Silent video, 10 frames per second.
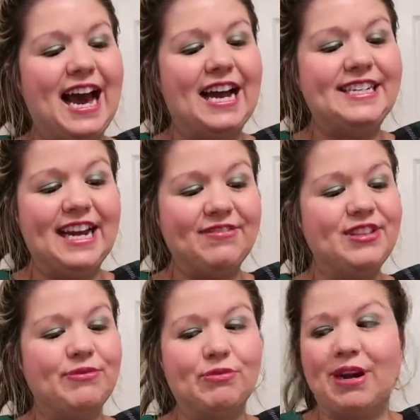I
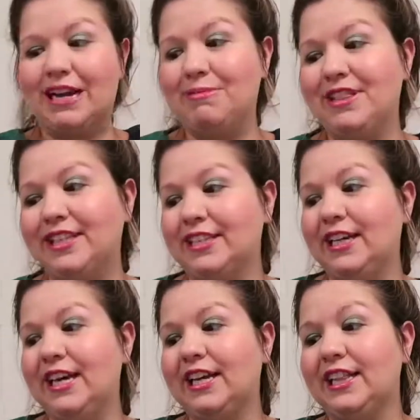definitely would recommend this
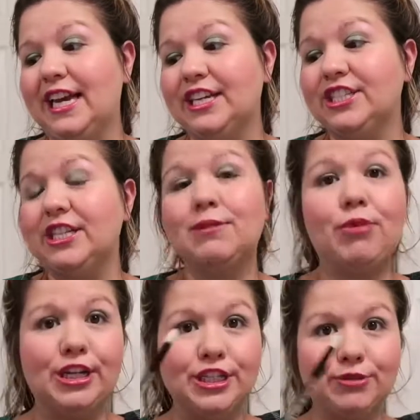collection. The
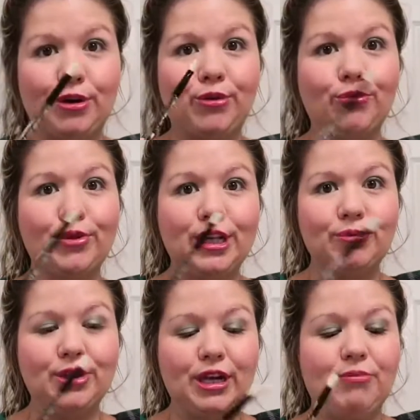brushes work really,
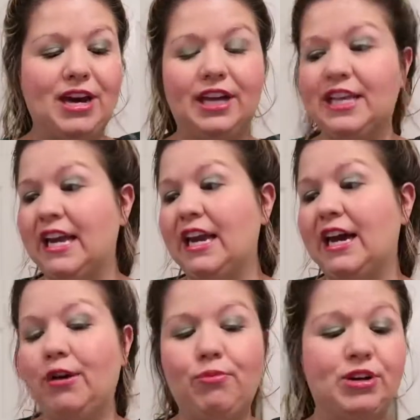really well. They
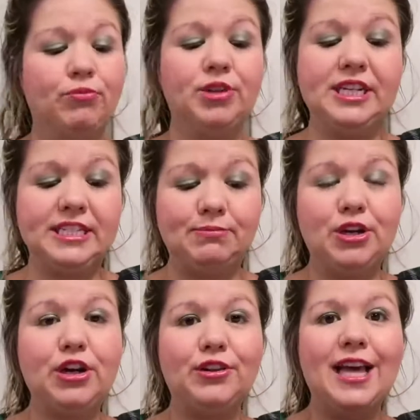went on really
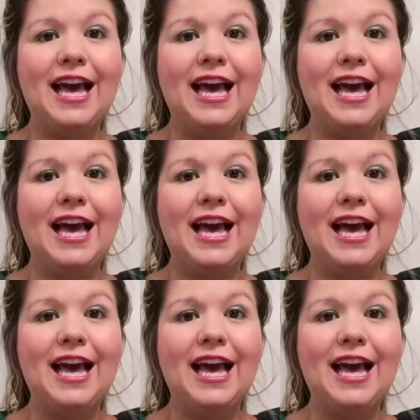smooth.